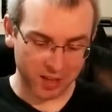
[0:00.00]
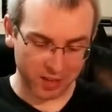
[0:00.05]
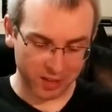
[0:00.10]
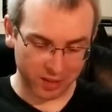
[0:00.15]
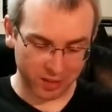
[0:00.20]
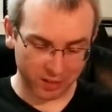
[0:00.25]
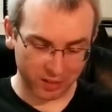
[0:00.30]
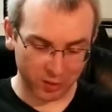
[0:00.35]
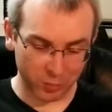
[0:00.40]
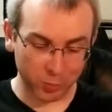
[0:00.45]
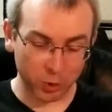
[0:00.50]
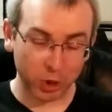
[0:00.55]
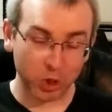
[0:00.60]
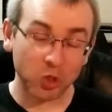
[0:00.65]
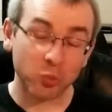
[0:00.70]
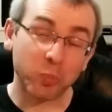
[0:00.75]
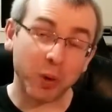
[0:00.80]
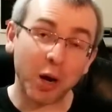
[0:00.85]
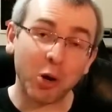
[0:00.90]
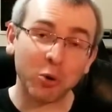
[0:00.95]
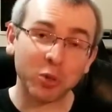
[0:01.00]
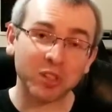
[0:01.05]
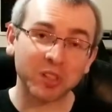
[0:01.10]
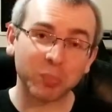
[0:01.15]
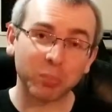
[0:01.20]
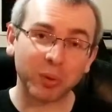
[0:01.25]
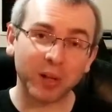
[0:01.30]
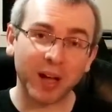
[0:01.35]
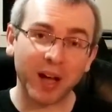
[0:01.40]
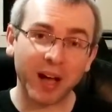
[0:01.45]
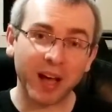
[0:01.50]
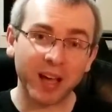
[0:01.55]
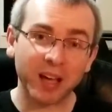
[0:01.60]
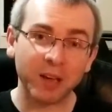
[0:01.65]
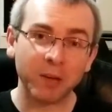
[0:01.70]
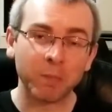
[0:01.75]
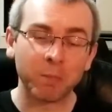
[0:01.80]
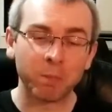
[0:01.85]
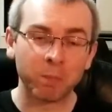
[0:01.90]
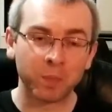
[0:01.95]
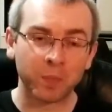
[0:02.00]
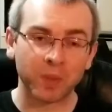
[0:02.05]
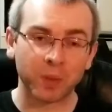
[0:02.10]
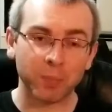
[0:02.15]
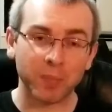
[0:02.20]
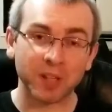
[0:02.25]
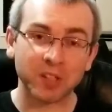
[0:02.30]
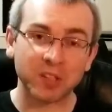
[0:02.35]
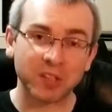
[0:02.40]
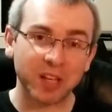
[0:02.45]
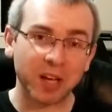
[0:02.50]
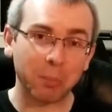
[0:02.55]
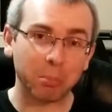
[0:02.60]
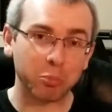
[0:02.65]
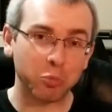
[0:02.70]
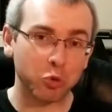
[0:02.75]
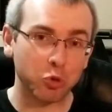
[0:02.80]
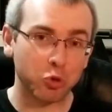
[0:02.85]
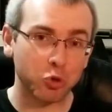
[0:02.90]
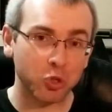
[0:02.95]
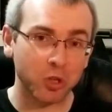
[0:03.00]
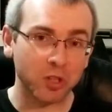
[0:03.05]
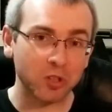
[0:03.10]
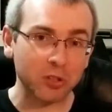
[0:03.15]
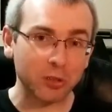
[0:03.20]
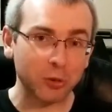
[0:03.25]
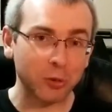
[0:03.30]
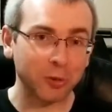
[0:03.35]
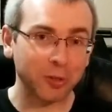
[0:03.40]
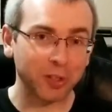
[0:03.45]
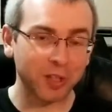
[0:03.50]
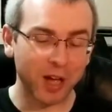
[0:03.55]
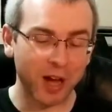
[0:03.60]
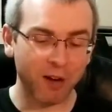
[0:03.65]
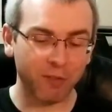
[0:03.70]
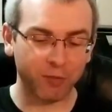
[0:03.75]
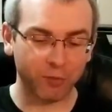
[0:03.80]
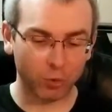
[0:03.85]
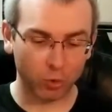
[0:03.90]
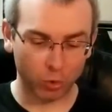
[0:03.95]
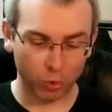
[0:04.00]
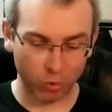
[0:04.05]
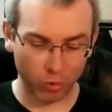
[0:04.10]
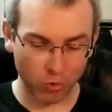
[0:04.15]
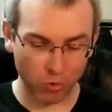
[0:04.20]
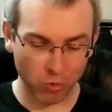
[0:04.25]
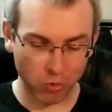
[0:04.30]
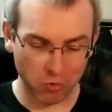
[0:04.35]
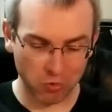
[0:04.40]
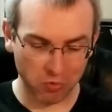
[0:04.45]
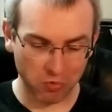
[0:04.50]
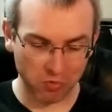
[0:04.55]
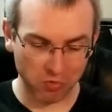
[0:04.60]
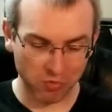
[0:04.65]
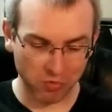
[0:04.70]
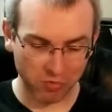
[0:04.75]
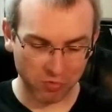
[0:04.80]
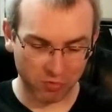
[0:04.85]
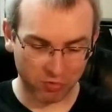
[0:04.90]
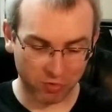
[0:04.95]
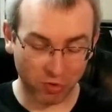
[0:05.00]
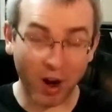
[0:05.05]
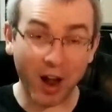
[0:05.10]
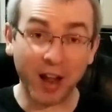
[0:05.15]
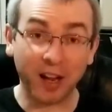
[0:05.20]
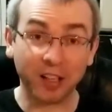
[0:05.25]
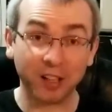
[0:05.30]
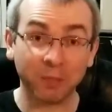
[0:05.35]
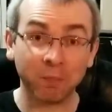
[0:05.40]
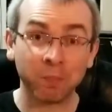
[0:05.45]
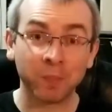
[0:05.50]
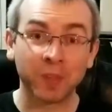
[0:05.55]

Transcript: uh, this machine's power supply messed up just long enough to fry it.